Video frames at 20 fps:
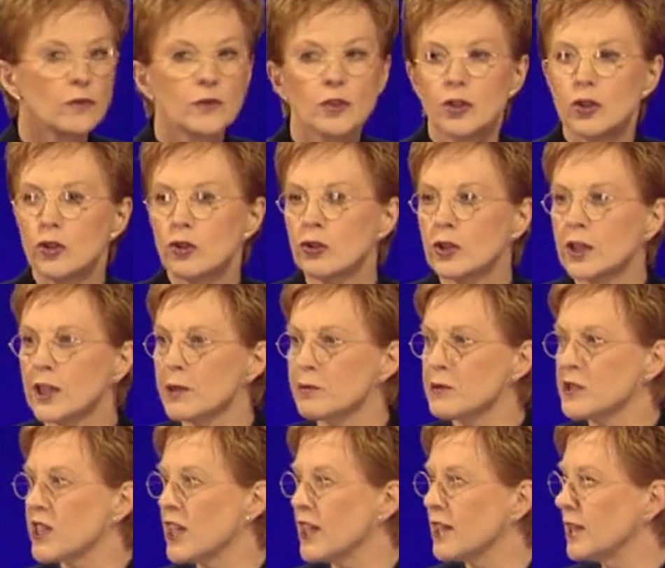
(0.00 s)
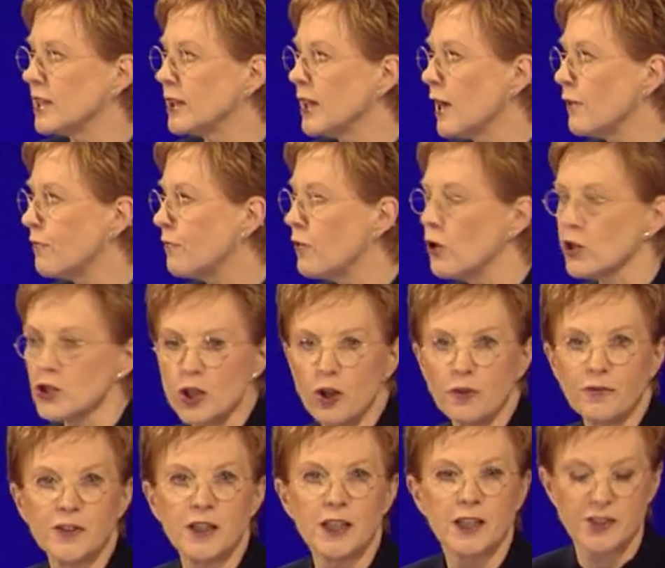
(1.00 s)
Who keeps taking their foot
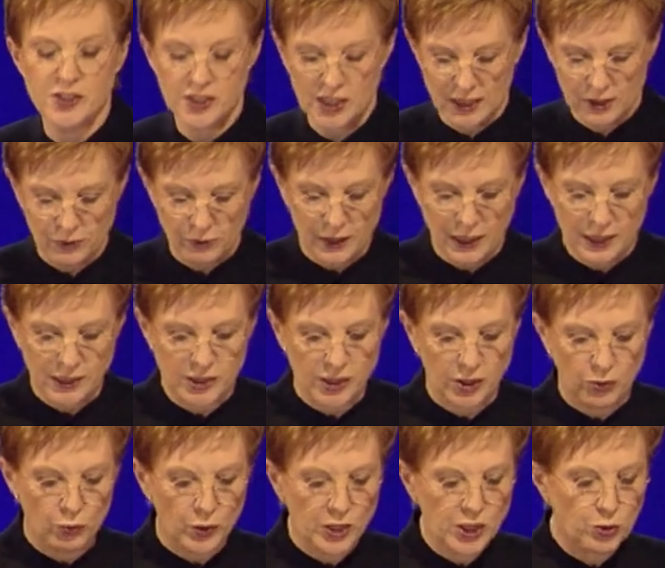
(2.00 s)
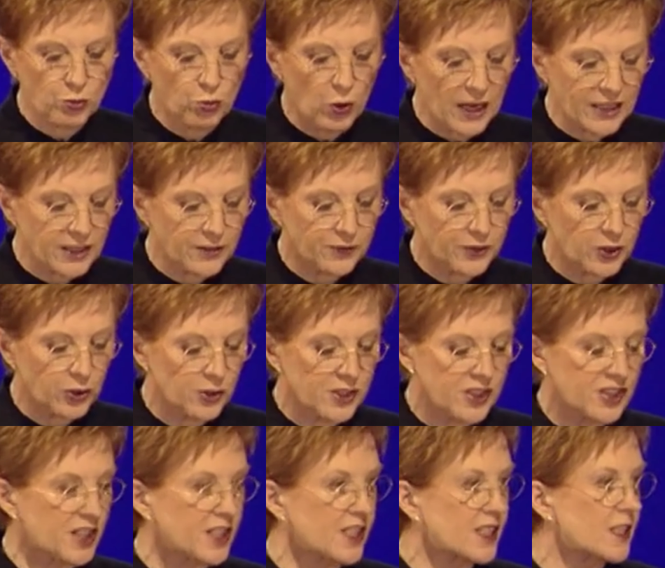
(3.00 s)
off the accelerator? Which one of you
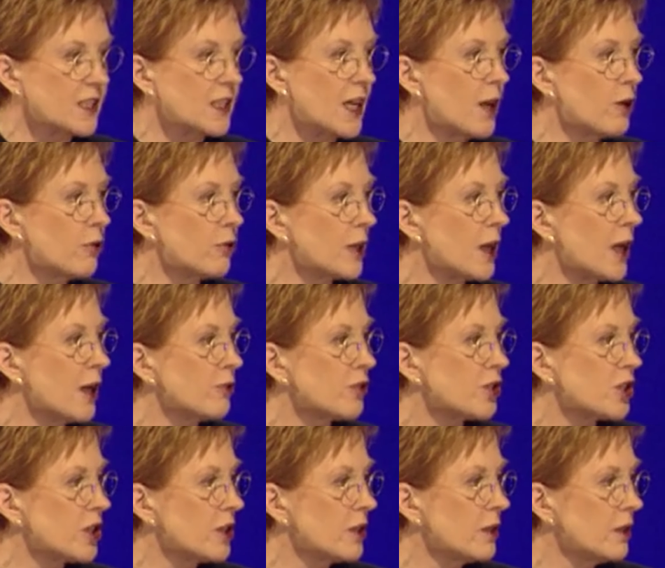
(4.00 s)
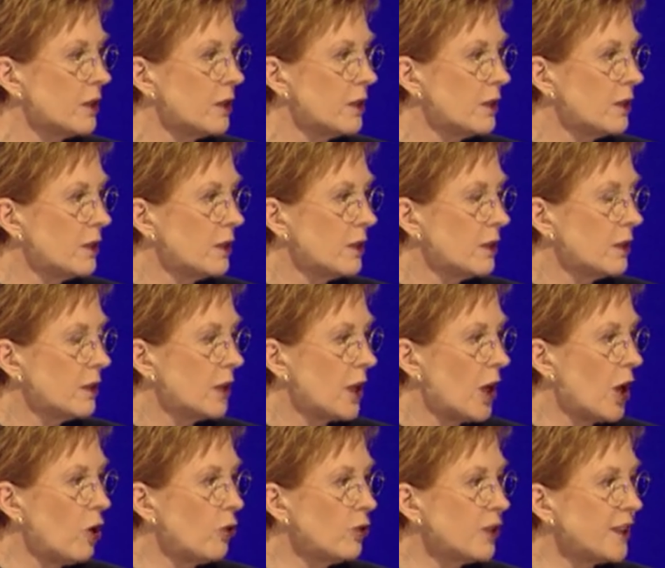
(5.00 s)
is the slow coach
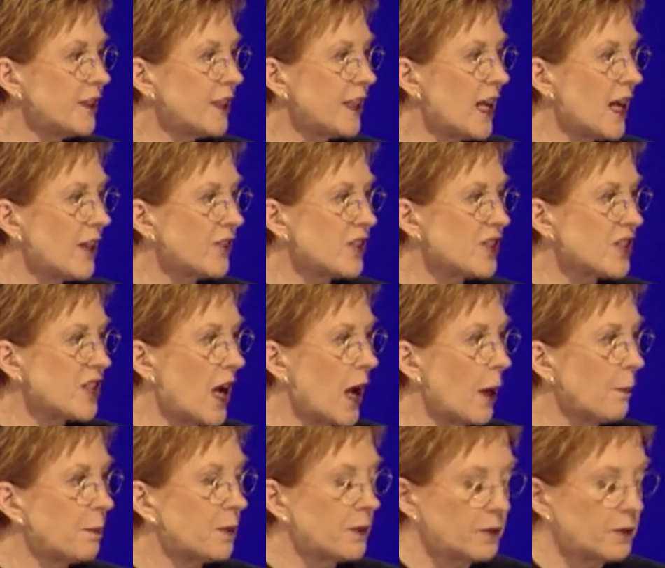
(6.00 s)
holding the others up?